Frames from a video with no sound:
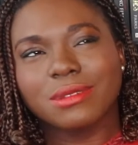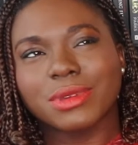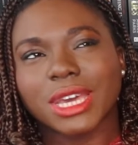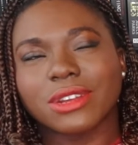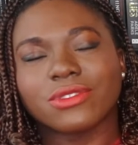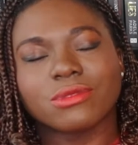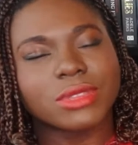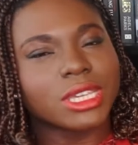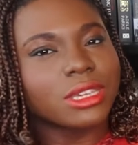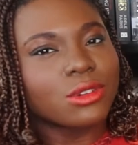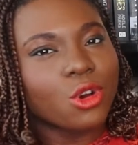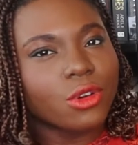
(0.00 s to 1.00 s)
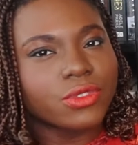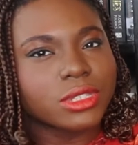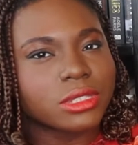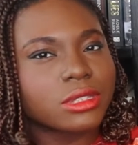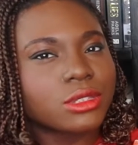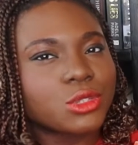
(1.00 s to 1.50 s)
pan from the
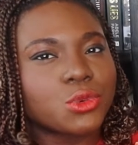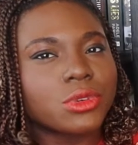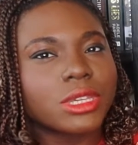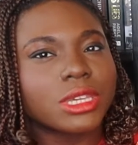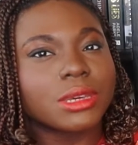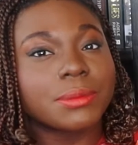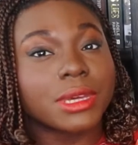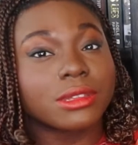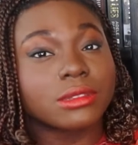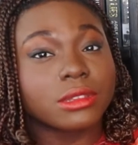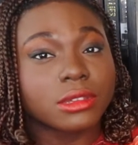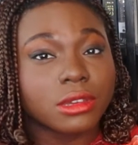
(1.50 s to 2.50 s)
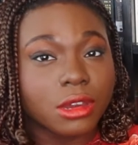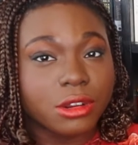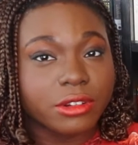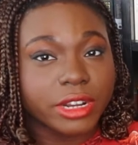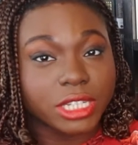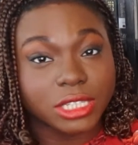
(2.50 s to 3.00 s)
officers talking about the car
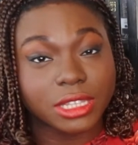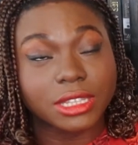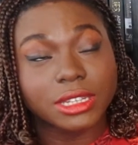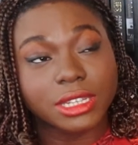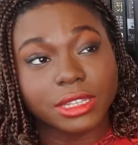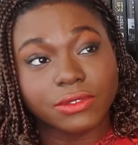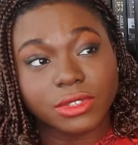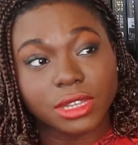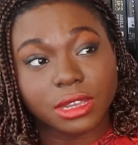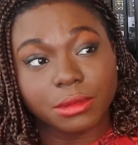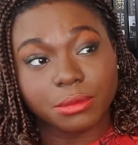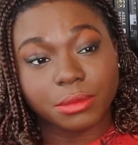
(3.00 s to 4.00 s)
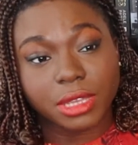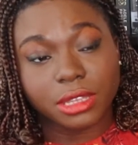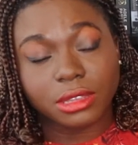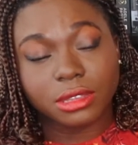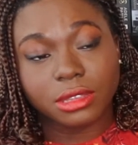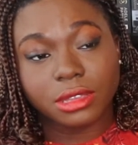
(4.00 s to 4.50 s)
crash that leaves
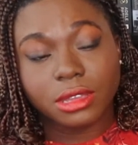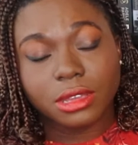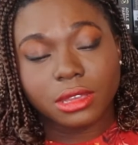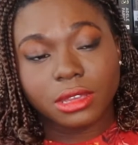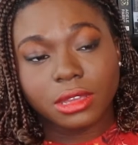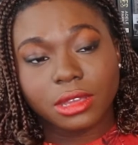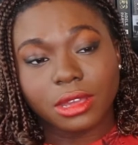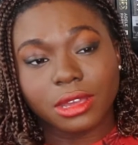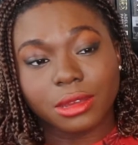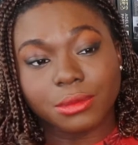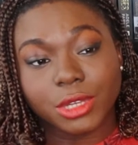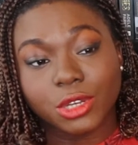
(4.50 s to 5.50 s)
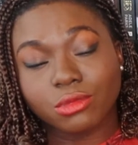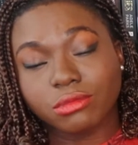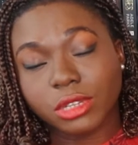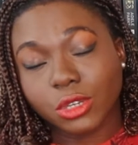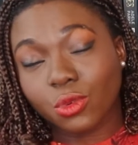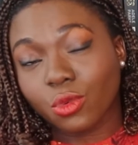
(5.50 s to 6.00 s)
Beth an
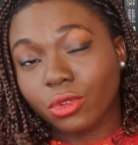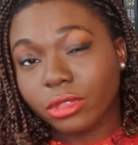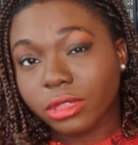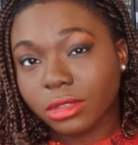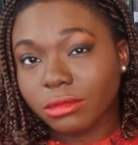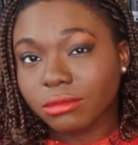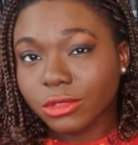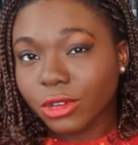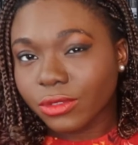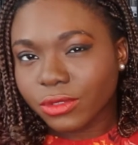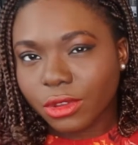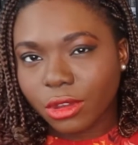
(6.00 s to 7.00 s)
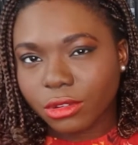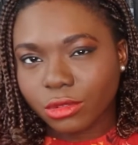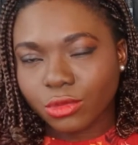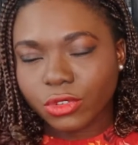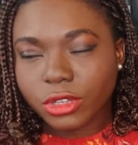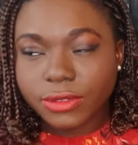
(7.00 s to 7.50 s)

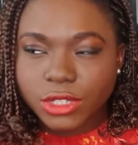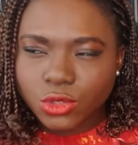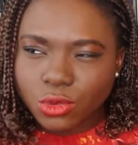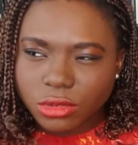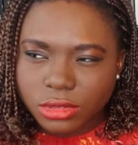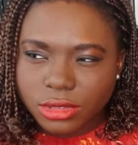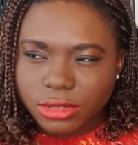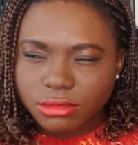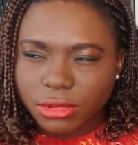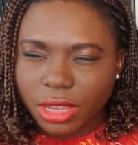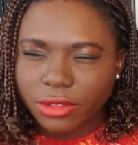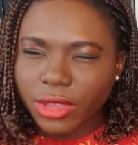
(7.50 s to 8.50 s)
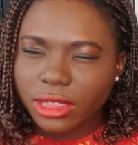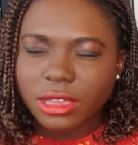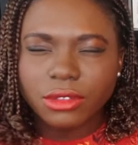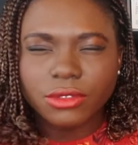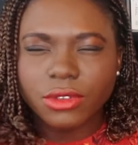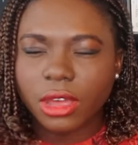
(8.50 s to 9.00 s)
orphan of sorts. I
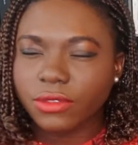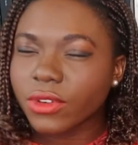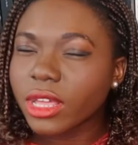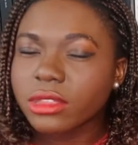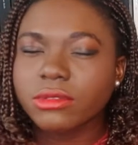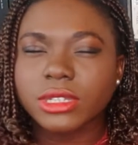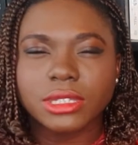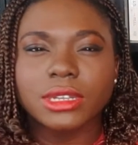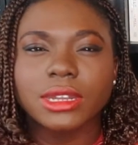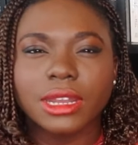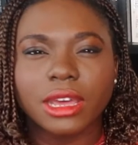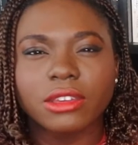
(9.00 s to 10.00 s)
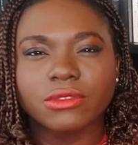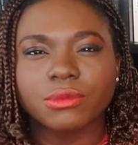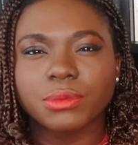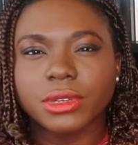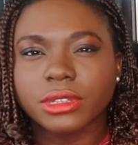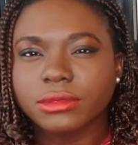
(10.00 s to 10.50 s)
think her father is still alive,
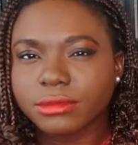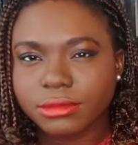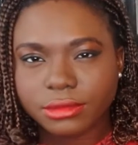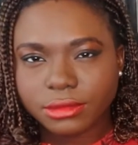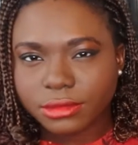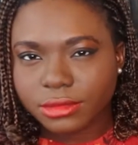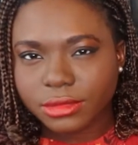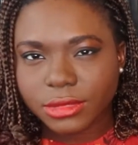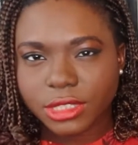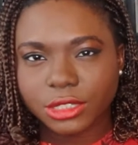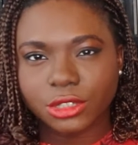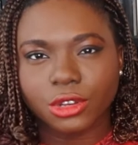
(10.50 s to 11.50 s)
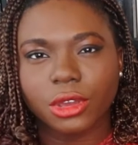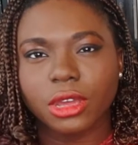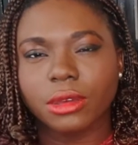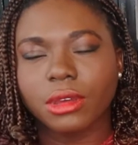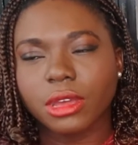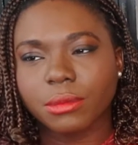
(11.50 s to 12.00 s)
but
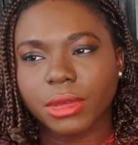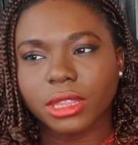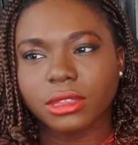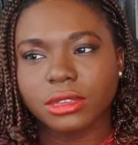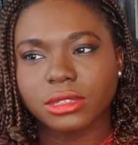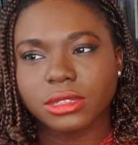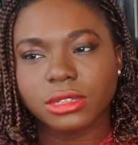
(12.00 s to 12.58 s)
her mother